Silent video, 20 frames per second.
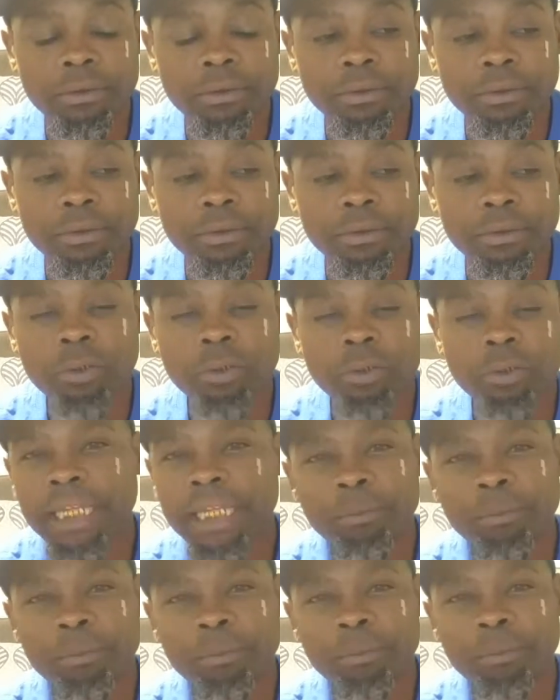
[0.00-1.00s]
don't
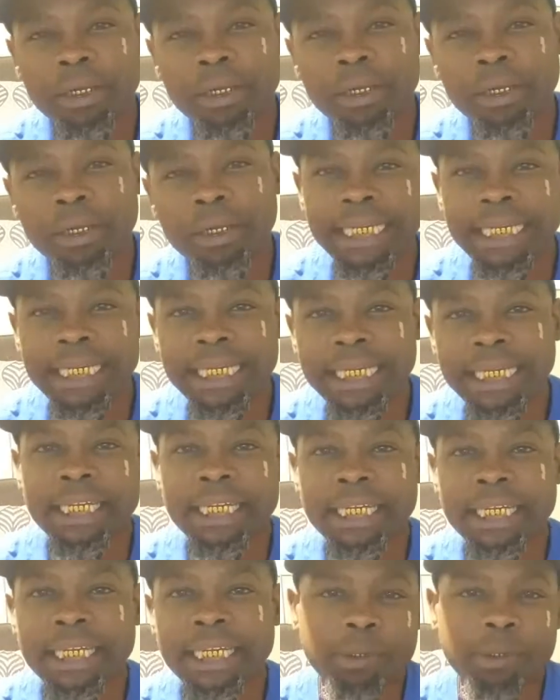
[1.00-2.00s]
say one thing and then
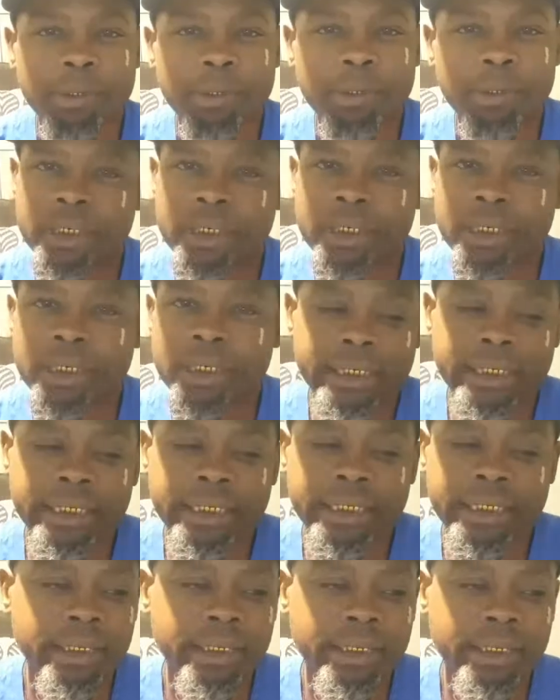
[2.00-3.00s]
come up with a
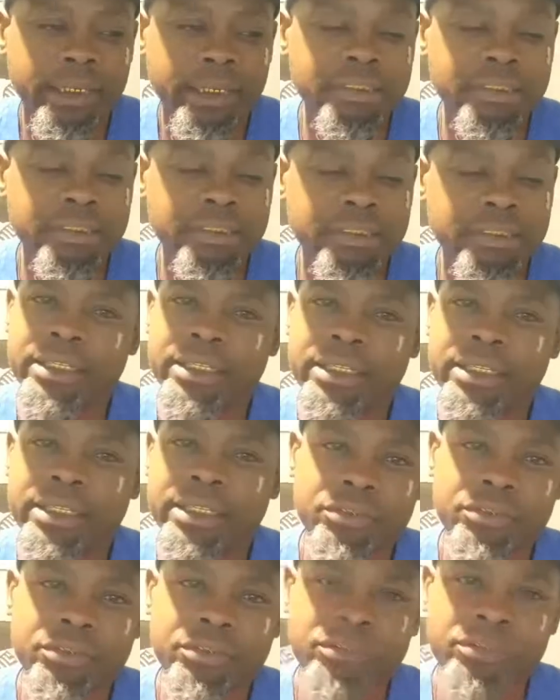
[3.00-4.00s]
slick
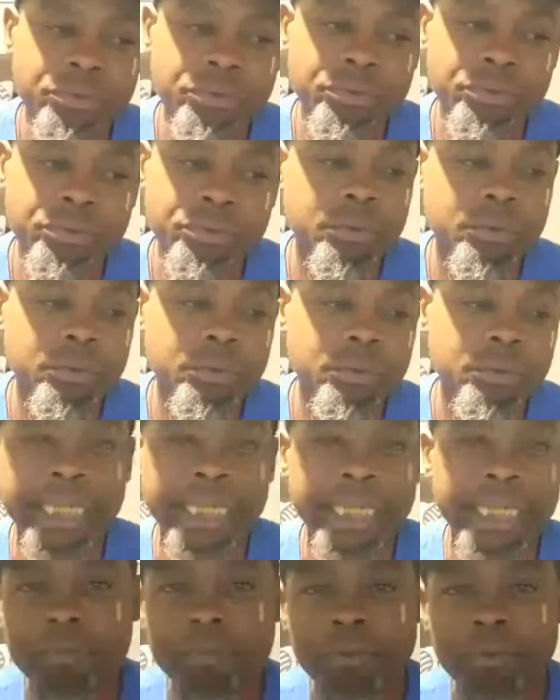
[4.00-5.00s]
excuse to get
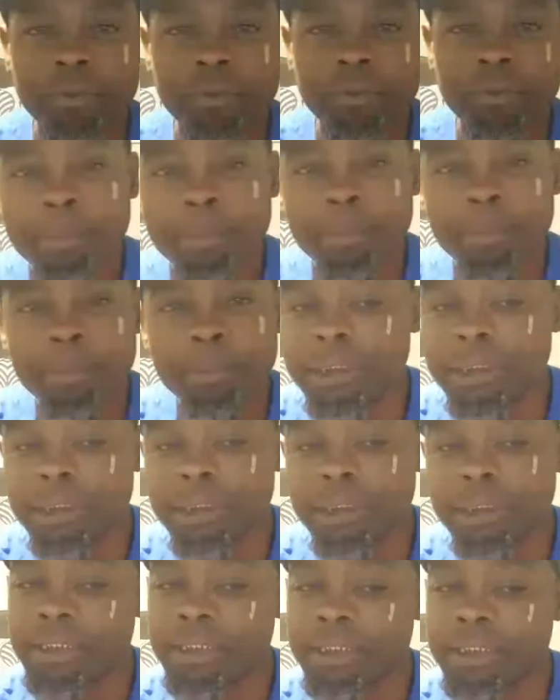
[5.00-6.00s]
out of the
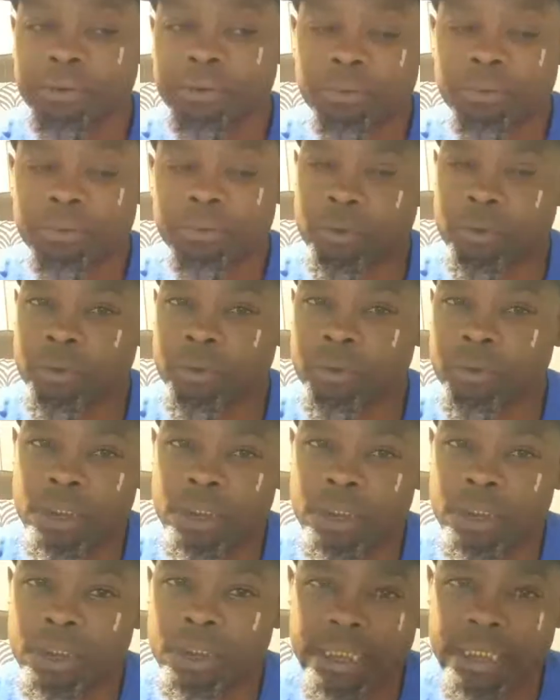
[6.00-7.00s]
responsibility to to
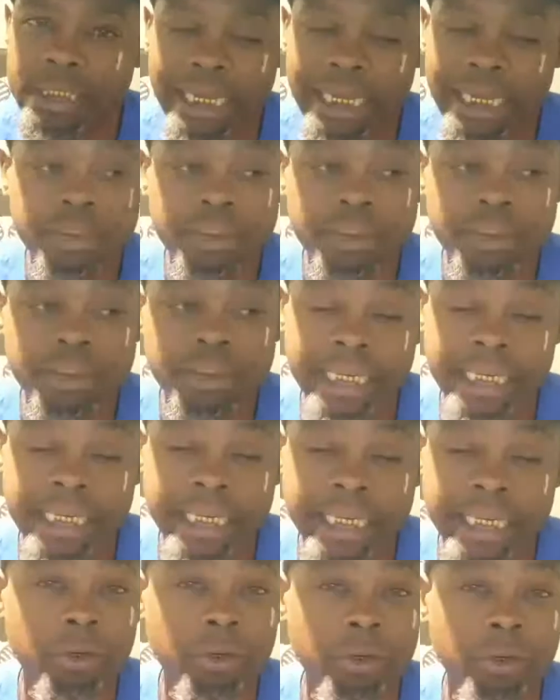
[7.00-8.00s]
look out or to
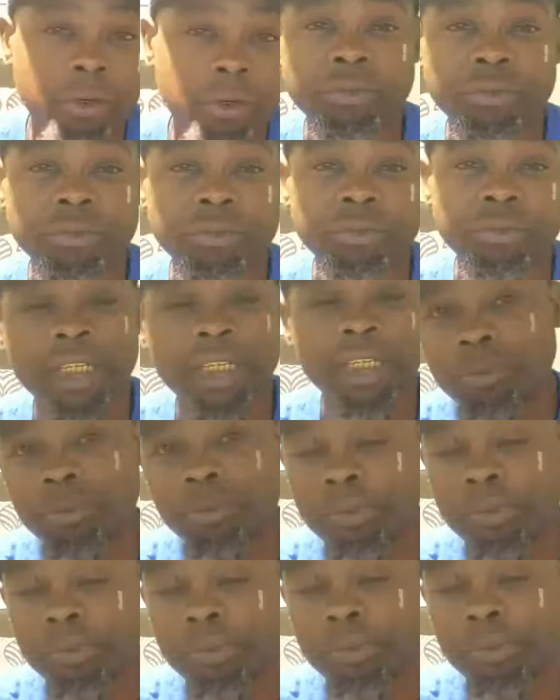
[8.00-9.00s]
stand on what you say you was
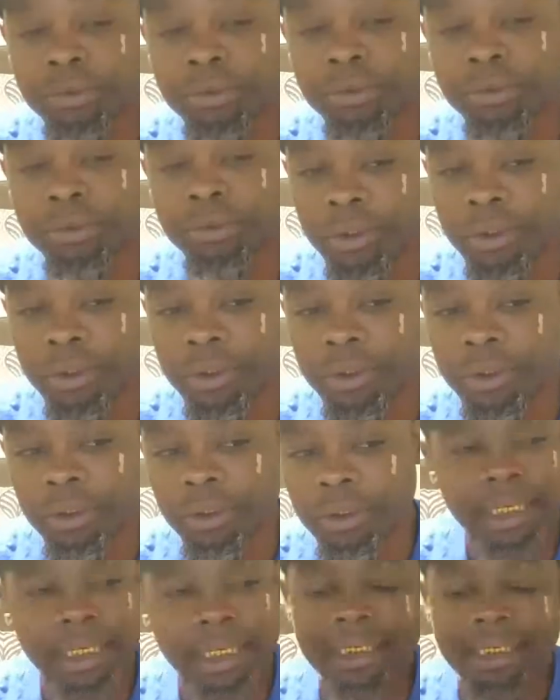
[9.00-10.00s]
going to do.
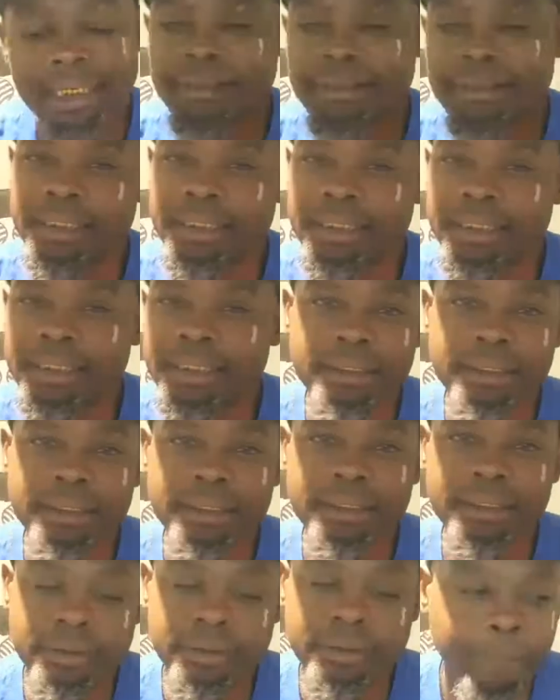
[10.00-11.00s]
And that's
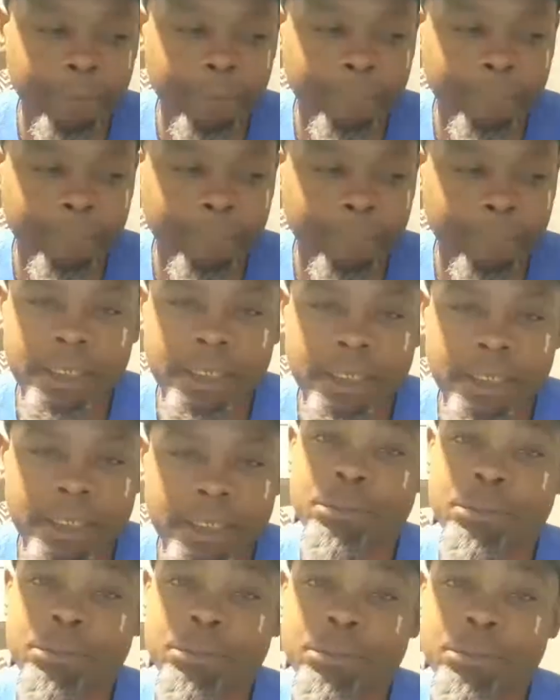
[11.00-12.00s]
anything dealing
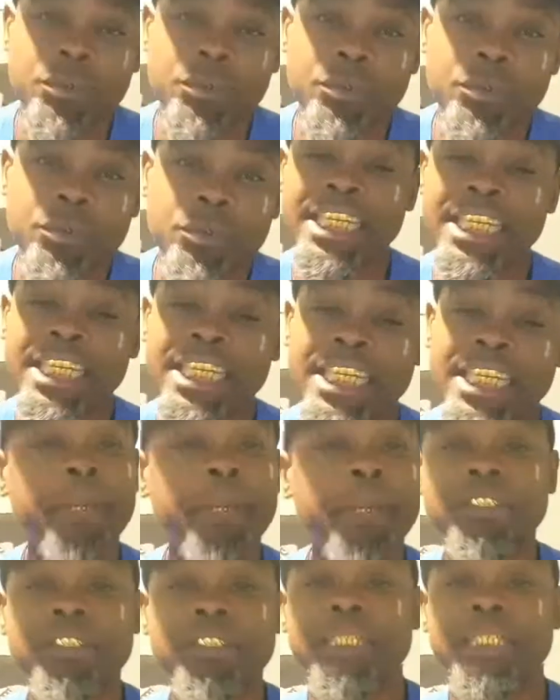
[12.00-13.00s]
with your
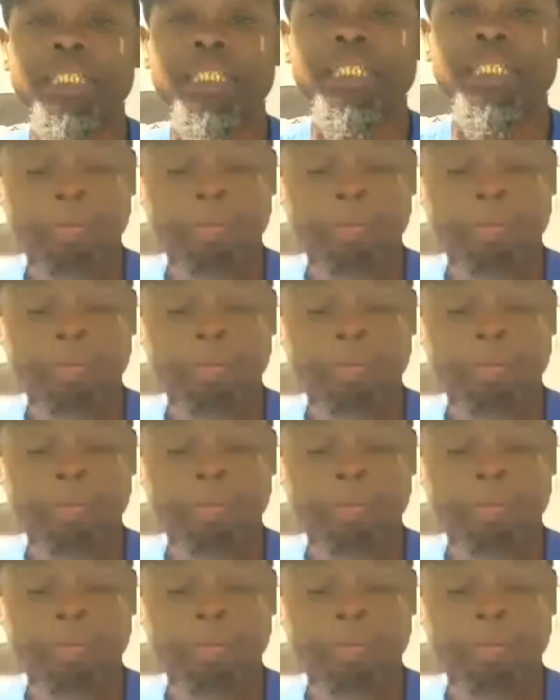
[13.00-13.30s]
especially